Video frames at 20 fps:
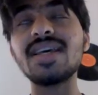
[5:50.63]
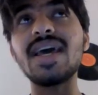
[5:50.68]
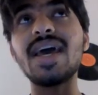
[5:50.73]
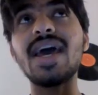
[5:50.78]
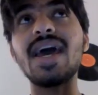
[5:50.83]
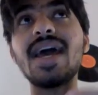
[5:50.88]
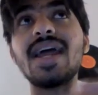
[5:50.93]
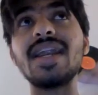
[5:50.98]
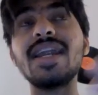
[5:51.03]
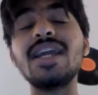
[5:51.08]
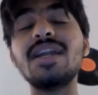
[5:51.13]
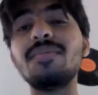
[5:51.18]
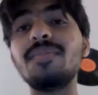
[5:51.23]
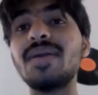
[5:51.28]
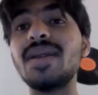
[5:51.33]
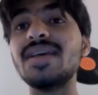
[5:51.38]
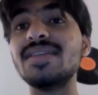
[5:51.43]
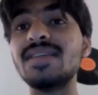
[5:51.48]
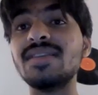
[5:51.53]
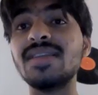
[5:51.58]
and it
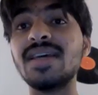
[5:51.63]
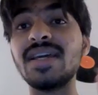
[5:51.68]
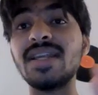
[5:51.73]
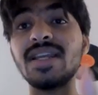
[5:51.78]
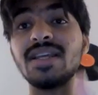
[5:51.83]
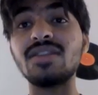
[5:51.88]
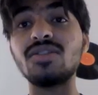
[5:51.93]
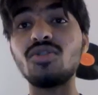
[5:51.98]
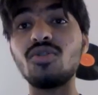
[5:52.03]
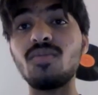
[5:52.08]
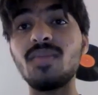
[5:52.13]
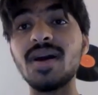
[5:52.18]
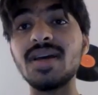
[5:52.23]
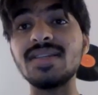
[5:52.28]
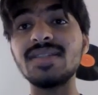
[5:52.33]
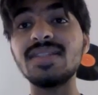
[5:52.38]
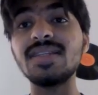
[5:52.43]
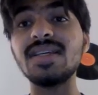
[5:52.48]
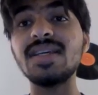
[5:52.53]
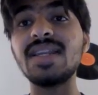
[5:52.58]
plays in the
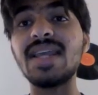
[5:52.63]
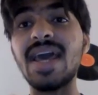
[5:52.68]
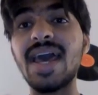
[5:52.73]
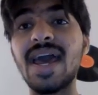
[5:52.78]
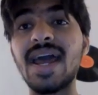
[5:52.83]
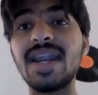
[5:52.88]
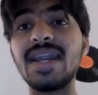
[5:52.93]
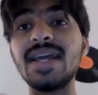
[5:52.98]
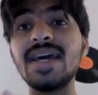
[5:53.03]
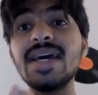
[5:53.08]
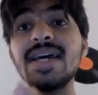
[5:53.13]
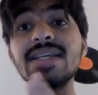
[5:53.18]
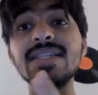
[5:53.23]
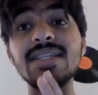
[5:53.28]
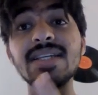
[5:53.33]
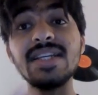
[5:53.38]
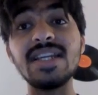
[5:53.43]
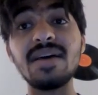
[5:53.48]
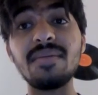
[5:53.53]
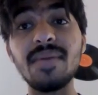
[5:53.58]
erythromycin and
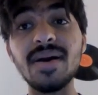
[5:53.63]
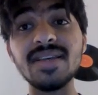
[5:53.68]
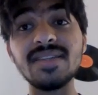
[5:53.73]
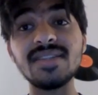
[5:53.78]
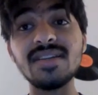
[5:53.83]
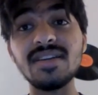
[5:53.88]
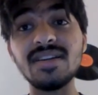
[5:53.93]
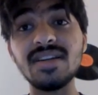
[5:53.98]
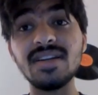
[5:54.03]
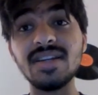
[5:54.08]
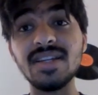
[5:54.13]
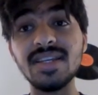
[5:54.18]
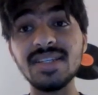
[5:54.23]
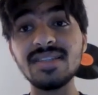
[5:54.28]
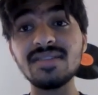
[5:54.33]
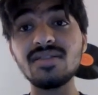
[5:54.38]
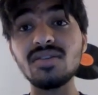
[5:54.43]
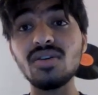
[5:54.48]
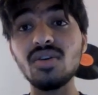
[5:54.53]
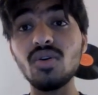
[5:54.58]
clindamycin
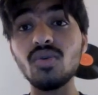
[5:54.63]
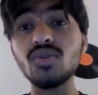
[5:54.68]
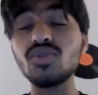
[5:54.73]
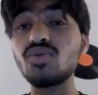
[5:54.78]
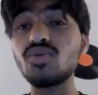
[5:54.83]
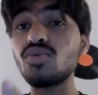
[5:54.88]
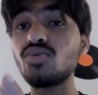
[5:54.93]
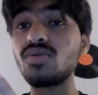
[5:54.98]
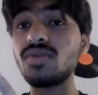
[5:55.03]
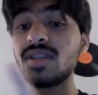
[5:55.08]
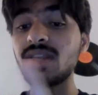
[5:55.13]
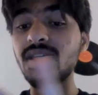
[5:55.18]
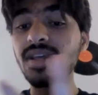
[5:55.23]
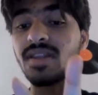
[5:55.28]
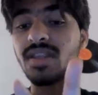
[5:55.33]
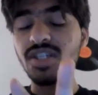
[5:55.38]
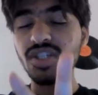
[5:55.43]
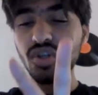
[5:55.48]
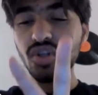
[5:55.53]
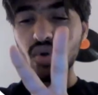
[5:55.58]
disc close to
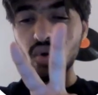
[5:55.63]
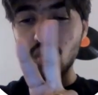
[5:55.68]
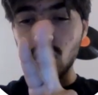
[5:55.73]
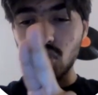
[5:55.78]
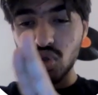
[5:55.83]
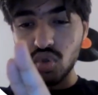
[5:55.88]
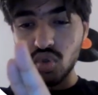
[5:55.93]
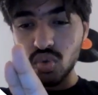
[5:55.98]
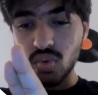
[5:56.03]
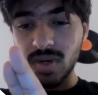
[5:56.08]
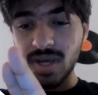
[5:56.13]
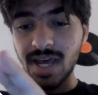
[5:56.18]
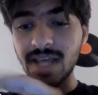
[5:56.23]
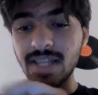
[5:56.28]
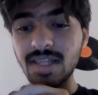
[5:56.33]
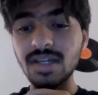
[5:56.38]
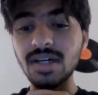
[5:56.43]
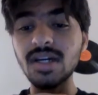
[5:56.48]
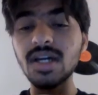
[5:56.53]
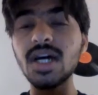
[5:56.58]
this close
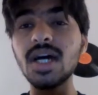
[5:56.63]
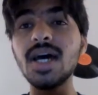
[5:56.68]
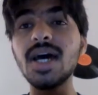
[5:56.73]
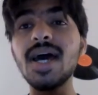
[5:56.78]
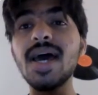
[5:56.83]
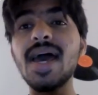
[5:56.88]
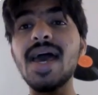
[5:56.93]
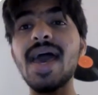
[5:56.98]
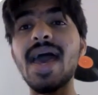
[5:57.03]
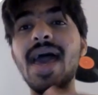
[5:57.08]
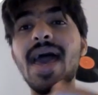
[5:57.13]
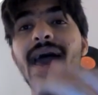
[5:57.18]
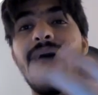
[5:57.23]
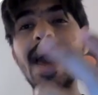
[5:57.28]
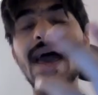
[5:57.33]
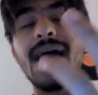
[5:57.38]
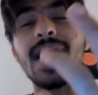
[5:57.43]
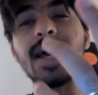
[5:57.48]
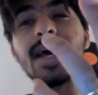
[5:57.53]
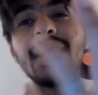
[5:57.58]
together,
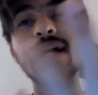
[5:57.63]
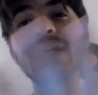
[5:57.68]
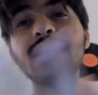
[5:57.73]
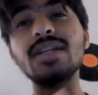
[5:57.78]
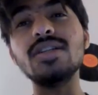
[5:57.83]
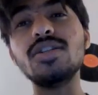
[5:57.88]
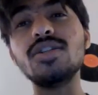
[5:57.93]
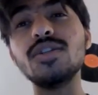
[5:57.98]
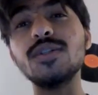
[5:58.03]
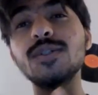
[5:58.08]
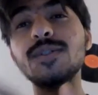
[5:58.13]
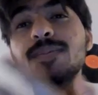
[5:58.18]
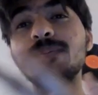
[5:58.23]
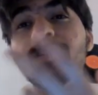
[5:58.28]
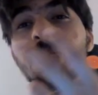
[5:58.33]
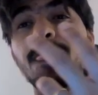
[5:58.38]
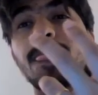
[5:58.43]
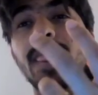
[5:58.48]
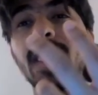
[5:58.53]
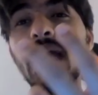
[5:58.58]
and
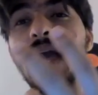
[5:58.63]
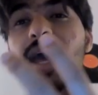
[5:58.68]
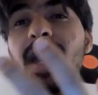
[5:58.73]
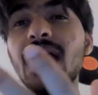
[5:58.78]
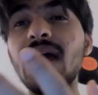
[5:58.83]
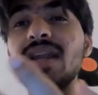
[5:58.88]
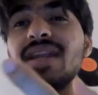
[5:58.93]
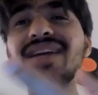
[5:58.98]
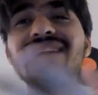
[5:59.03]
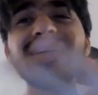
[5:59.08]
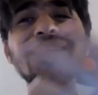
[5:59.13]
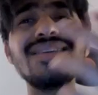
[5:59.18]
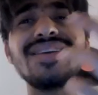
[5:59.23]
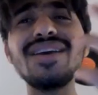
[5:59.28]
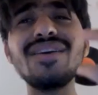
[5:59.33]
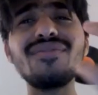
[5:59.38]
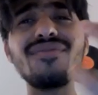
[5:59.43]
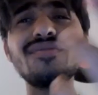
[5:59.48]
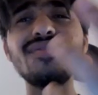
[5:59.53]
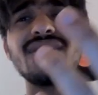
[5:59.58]

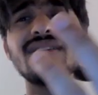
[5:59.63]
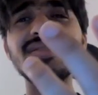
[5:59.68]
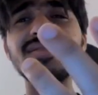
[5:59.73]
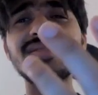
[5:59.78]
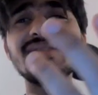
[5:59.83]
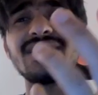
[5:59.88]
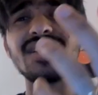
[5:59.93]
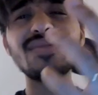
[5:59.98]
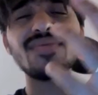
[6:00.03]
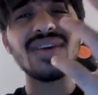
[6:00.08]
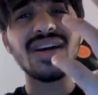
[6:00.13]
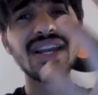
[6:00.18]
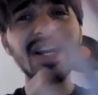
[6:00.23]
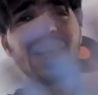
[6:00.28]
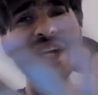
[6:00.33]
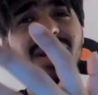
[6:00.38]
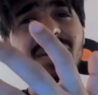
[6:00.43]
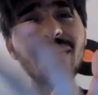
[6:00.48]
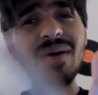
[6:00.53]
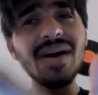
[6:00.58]
if the
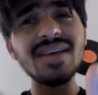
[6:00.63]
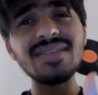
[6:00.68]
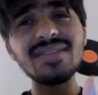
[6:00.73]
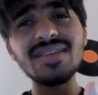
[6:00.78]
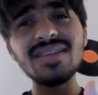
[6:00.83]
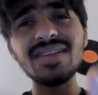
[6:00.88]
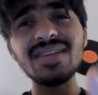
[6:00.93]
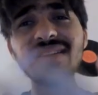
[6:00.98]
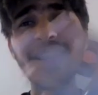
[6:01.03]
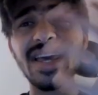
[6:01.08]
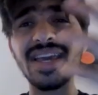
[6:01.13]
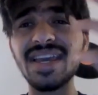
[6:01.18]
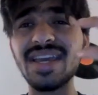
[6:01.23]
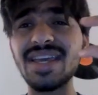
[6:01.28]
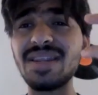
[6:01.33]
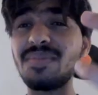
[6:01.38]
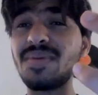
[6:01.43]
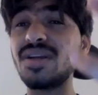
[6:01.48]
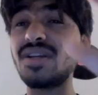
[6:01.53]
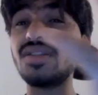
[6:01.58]
clindamycin like
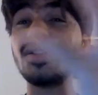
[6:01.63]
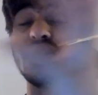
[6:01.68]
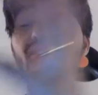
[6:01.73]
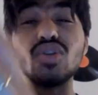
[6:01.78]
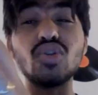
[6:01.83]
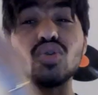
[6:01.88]
inhibit the